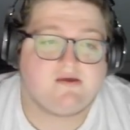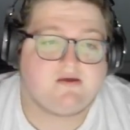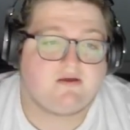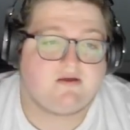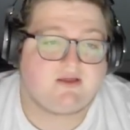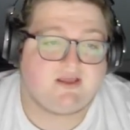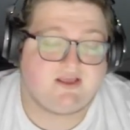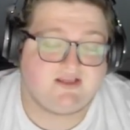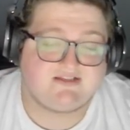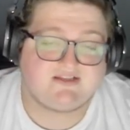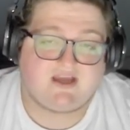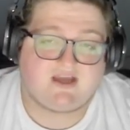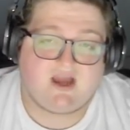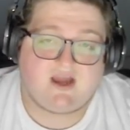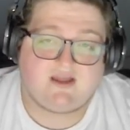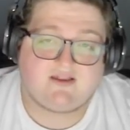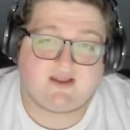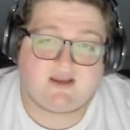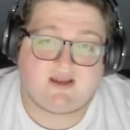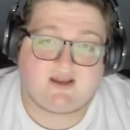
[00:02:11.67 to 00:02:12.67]
He's a
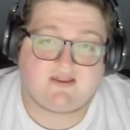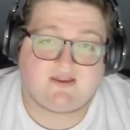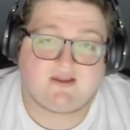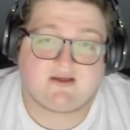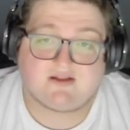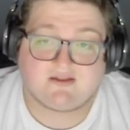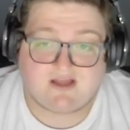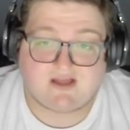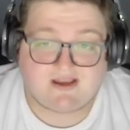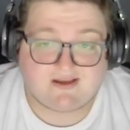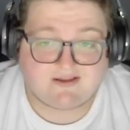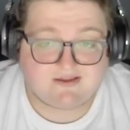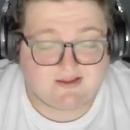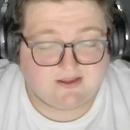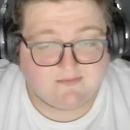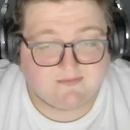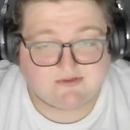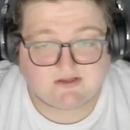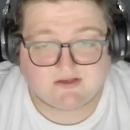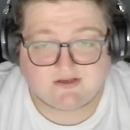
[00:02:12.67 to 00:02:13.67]
guy that I think a lot of
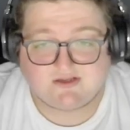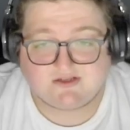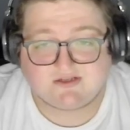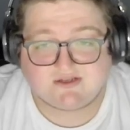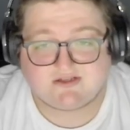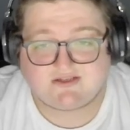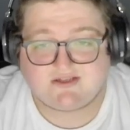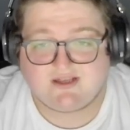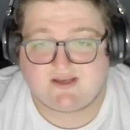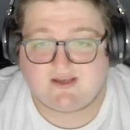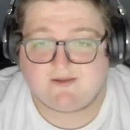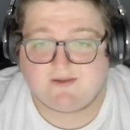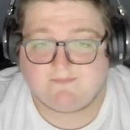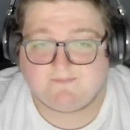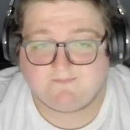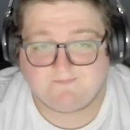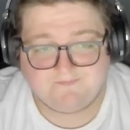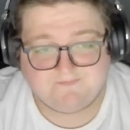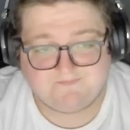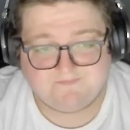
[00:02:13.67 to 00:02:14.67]
teams are interested
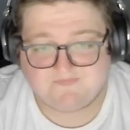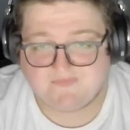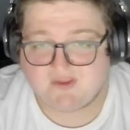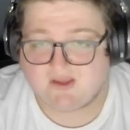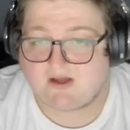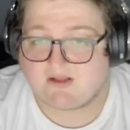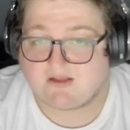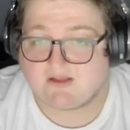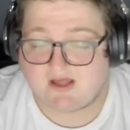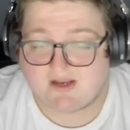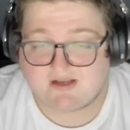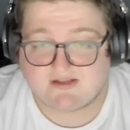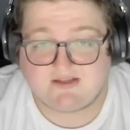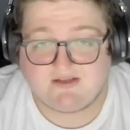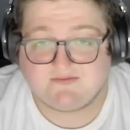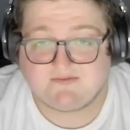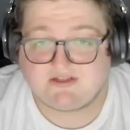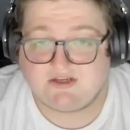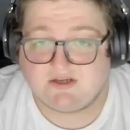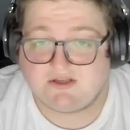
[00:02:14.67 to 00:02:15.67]
in. A lot of
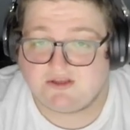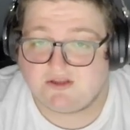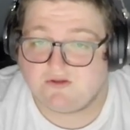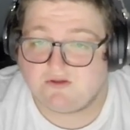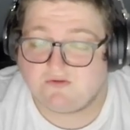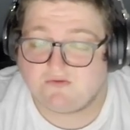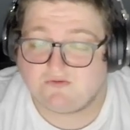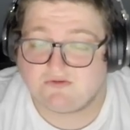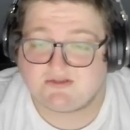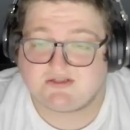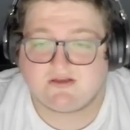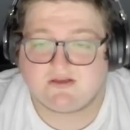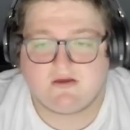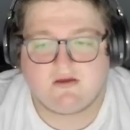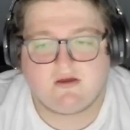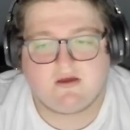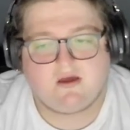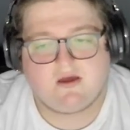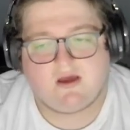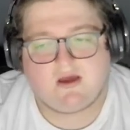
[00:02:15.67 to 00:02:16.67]
teams could use.
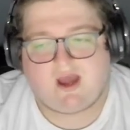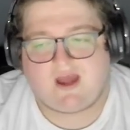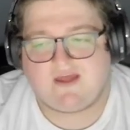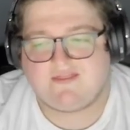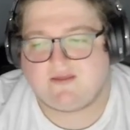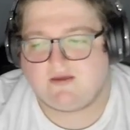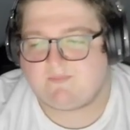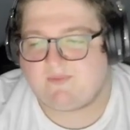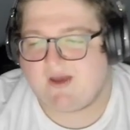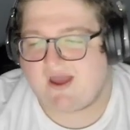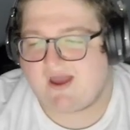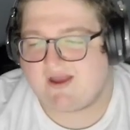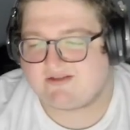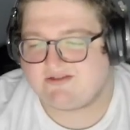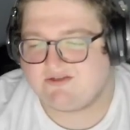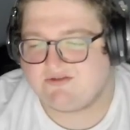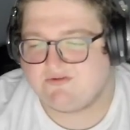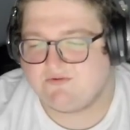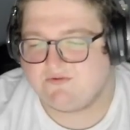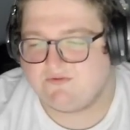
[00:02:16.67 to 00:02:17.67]
I think back
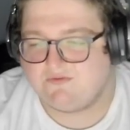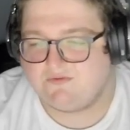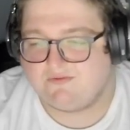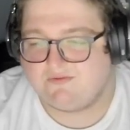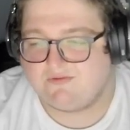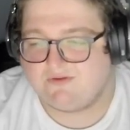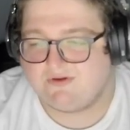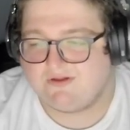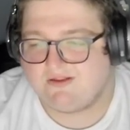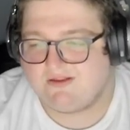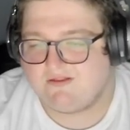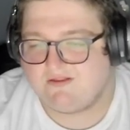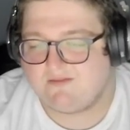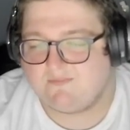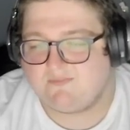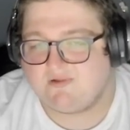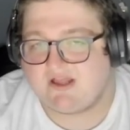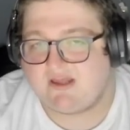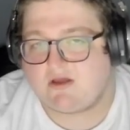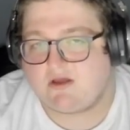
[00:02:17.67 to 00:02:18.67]
to the
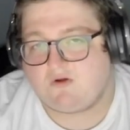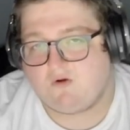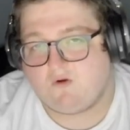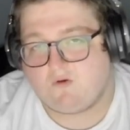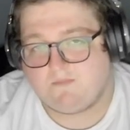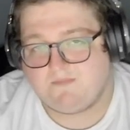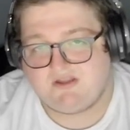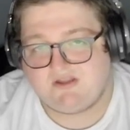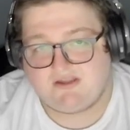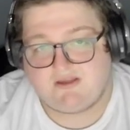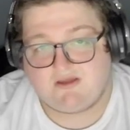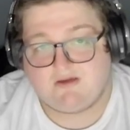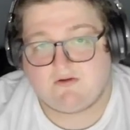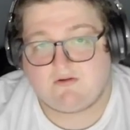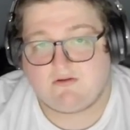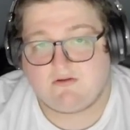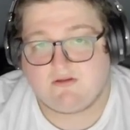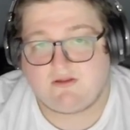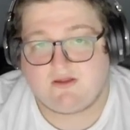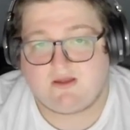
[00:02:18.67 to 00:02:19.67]
Blake Coleman
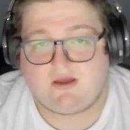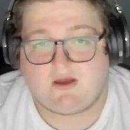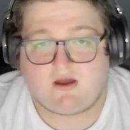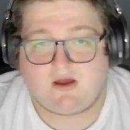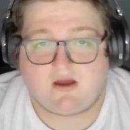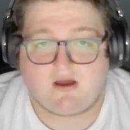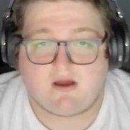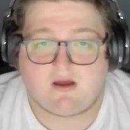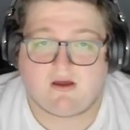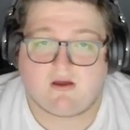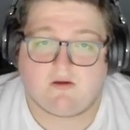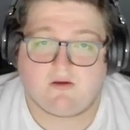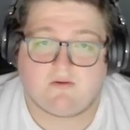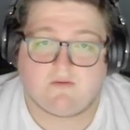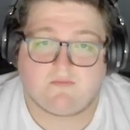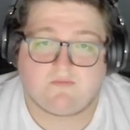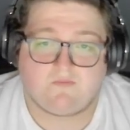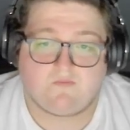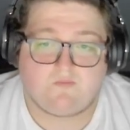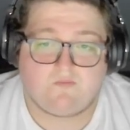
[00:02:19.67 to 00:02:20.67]
deal
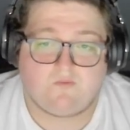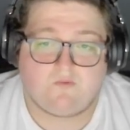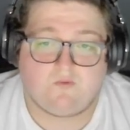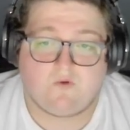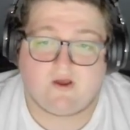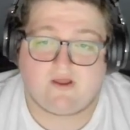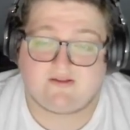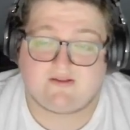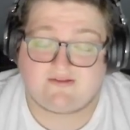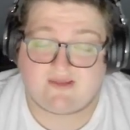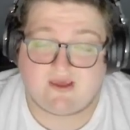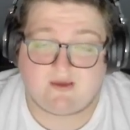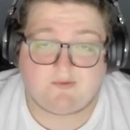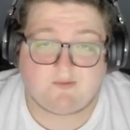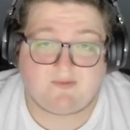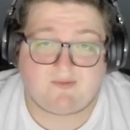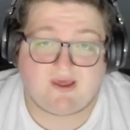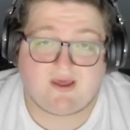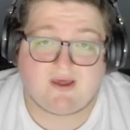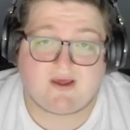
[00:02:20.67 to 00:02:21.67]
when Tampa
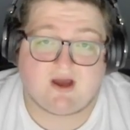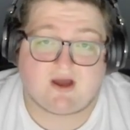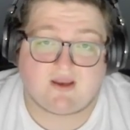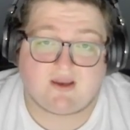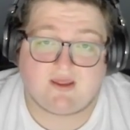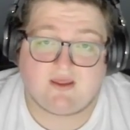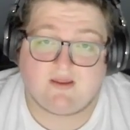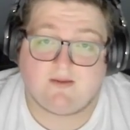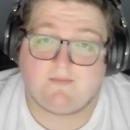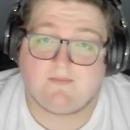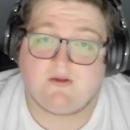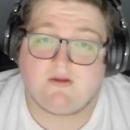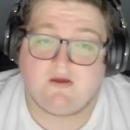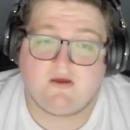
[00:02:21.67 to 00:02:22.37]
Bay got him.